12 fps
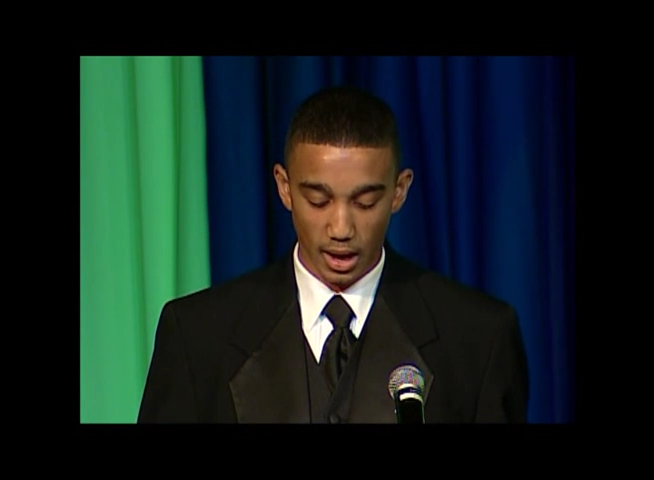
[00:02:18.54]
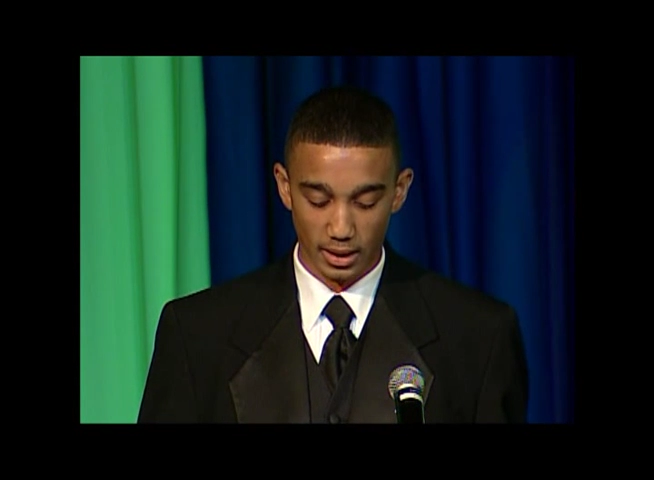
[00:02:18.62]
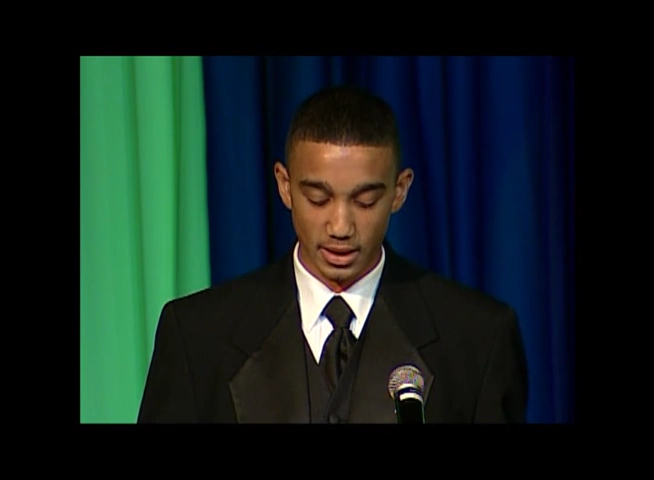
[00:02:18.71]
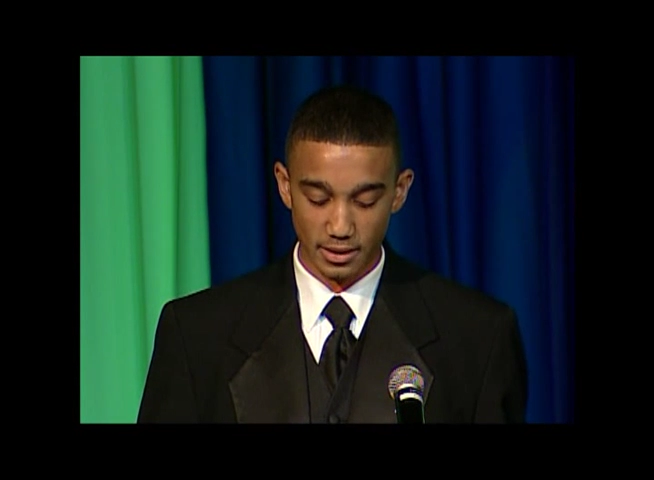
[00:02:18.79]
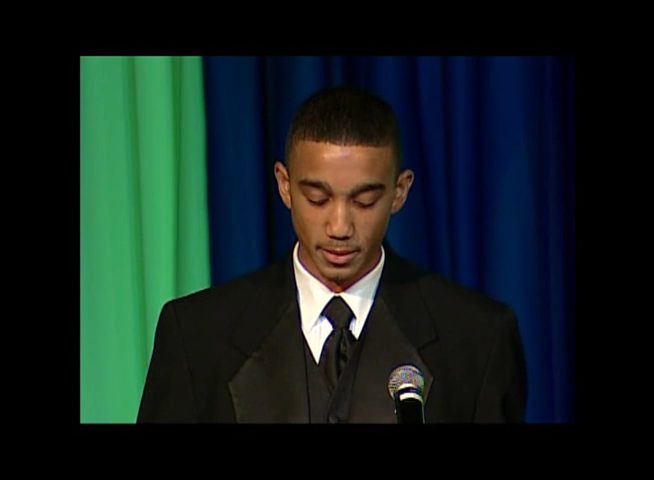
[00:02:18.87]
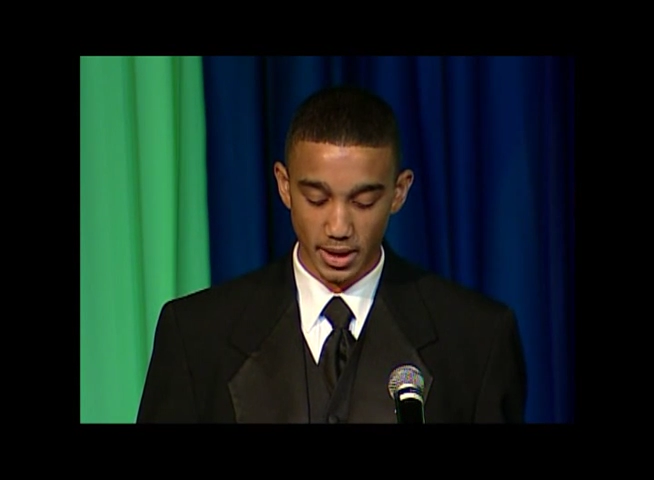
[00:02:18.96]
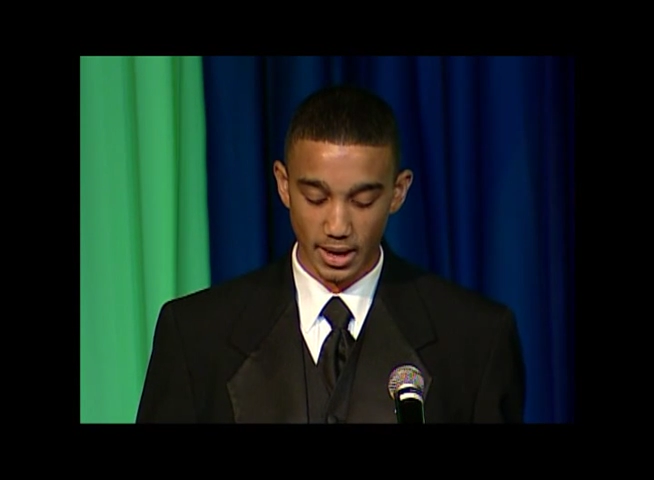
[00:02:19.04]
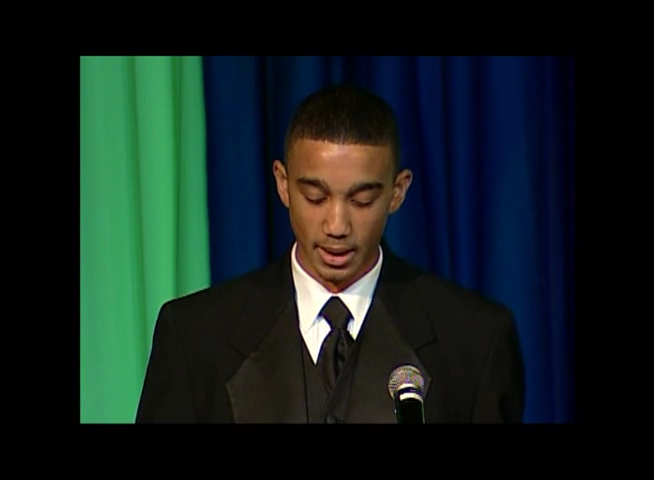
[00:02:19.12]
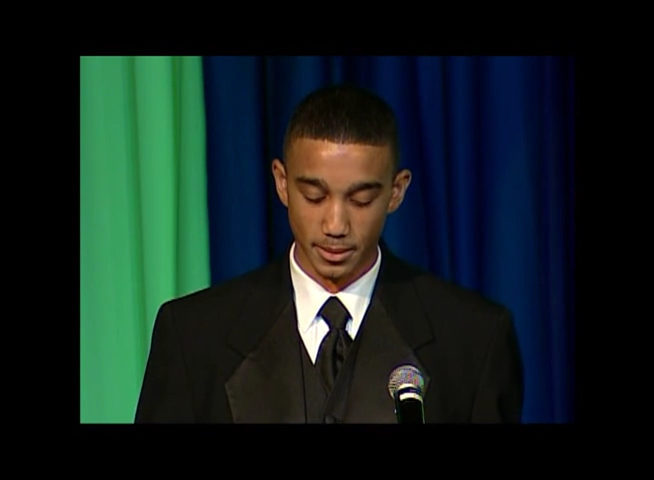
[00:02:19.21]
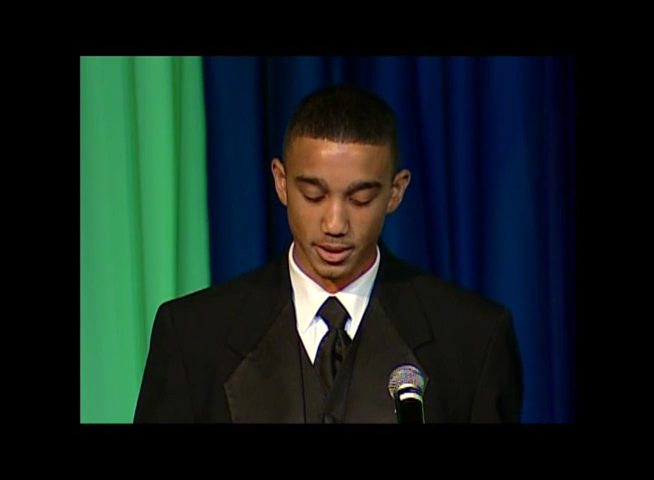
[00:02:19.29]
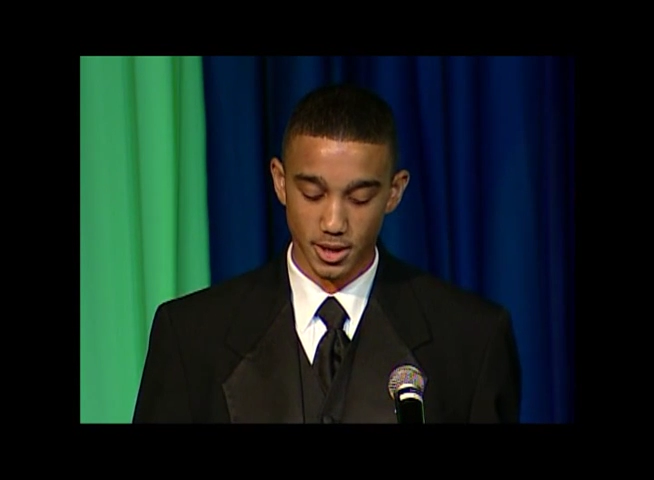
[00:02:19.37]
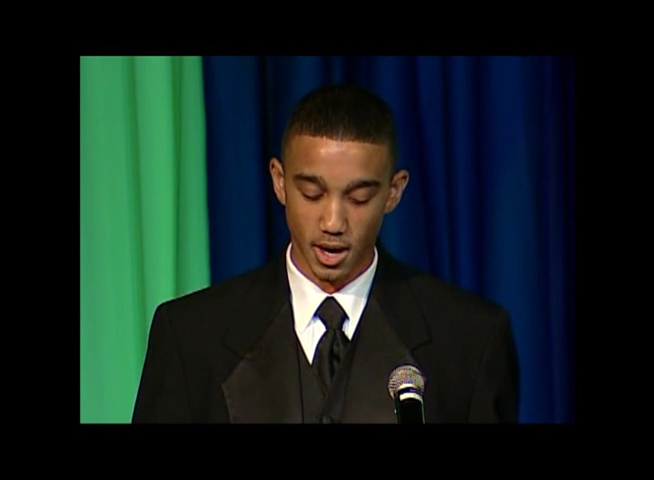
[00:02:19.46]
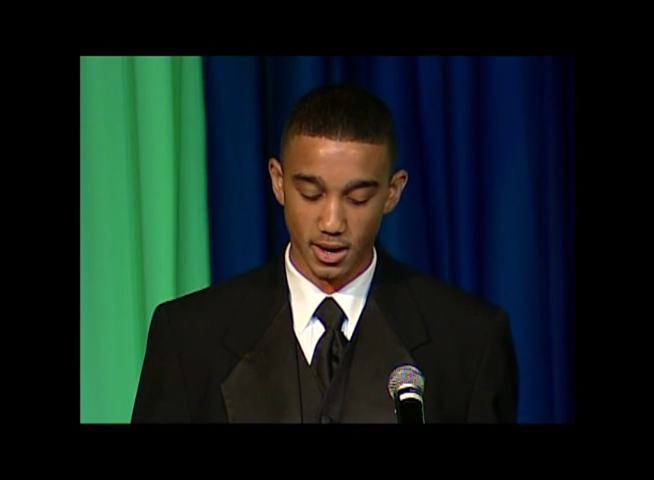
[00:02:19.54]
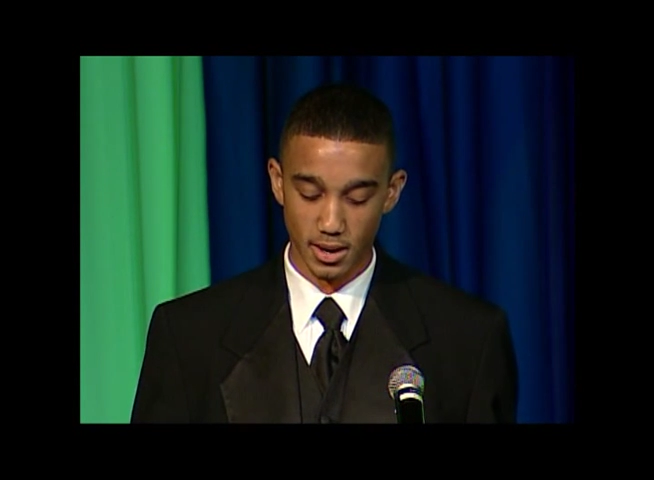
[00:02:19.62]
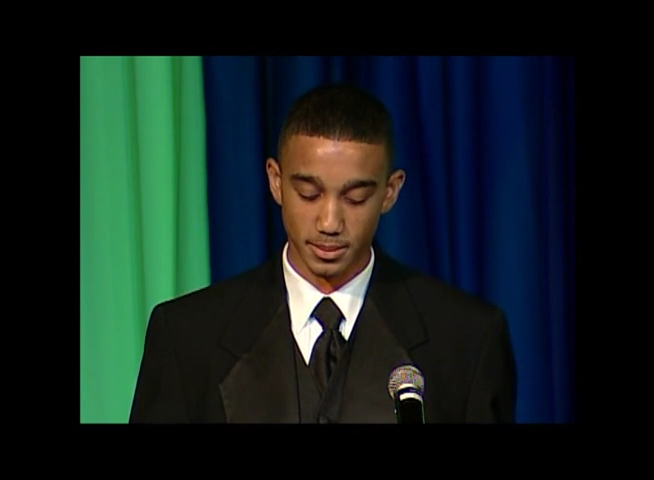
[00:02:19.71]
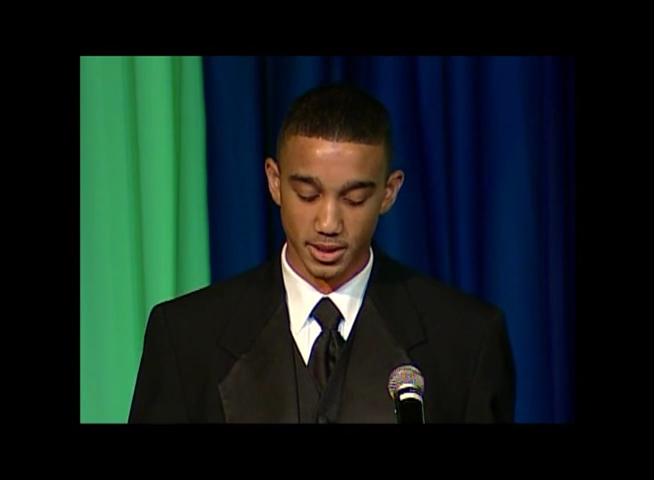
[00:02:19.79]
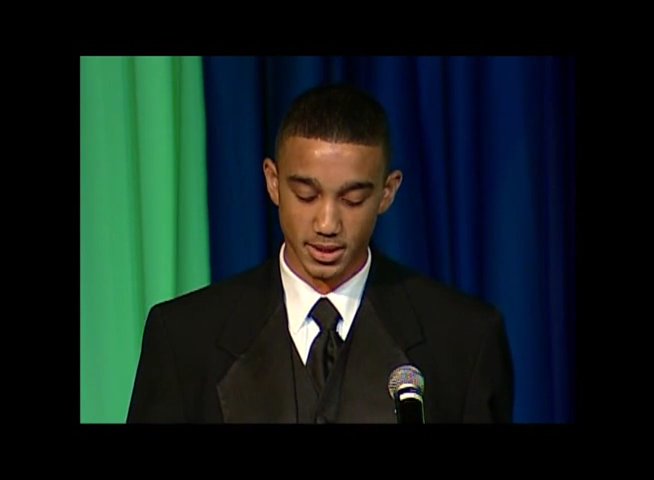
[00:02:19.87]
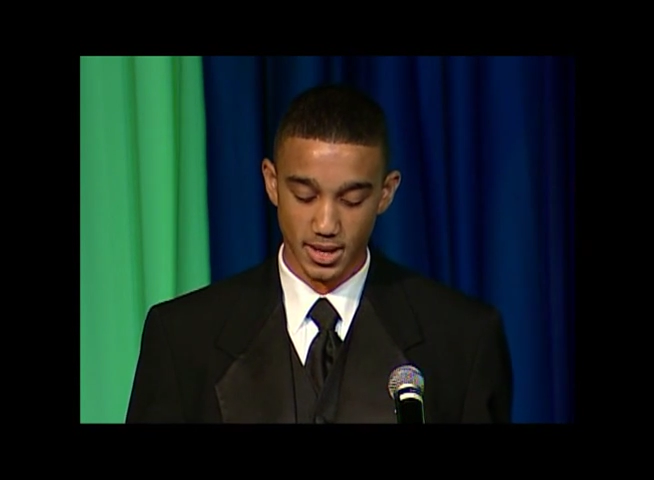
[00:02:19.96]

I left my game and started up the